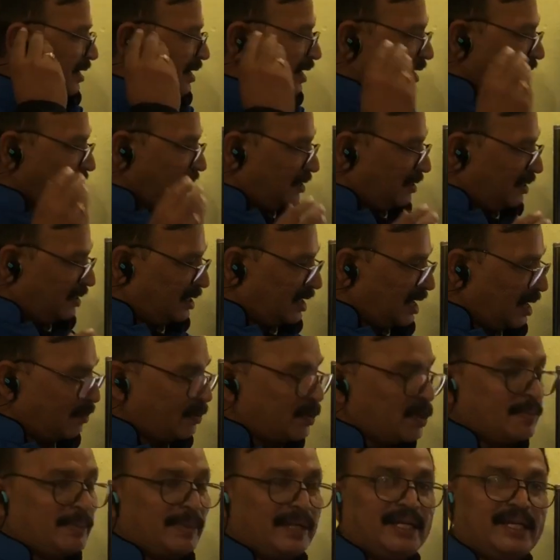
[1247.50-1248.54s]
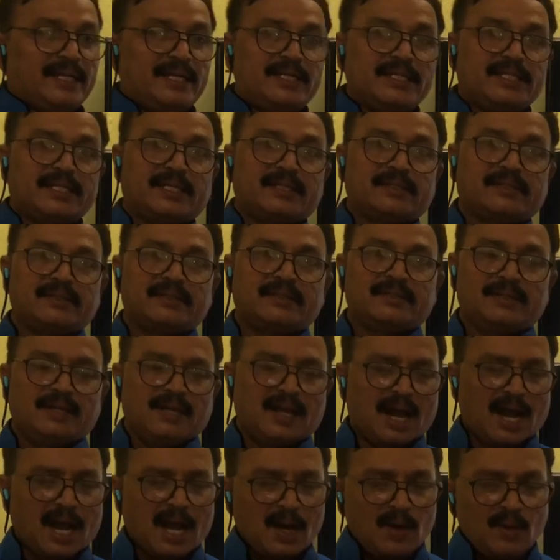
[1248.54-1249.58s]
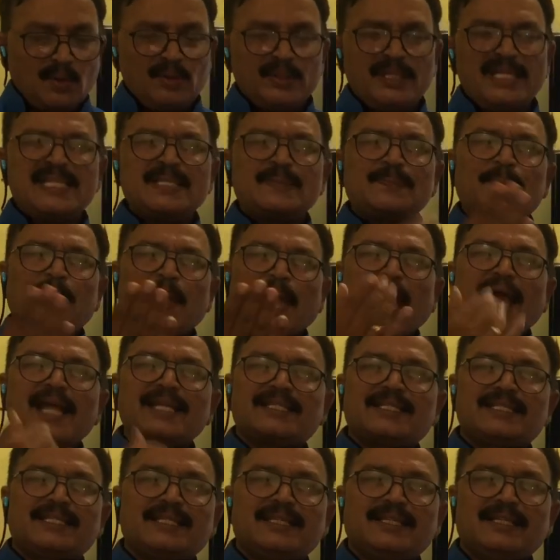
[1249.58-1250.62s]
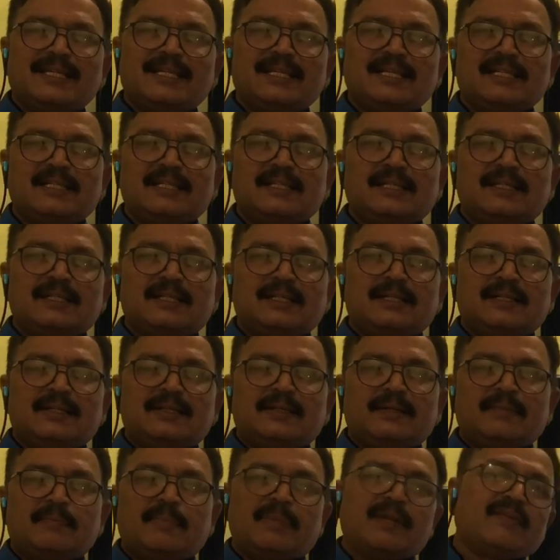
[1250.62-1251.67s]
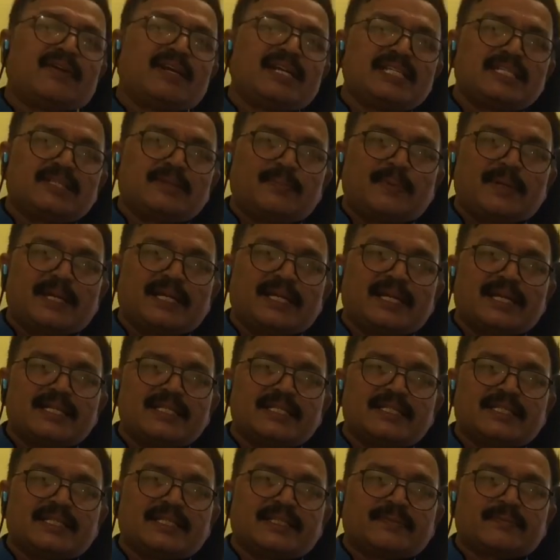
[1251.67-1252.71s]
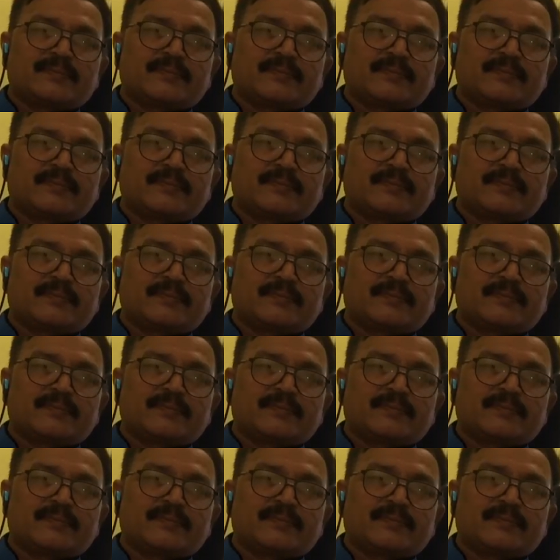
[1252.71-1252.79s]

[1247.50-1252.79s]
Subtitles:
or in the abdomen region. How this patch prevents pregnancy?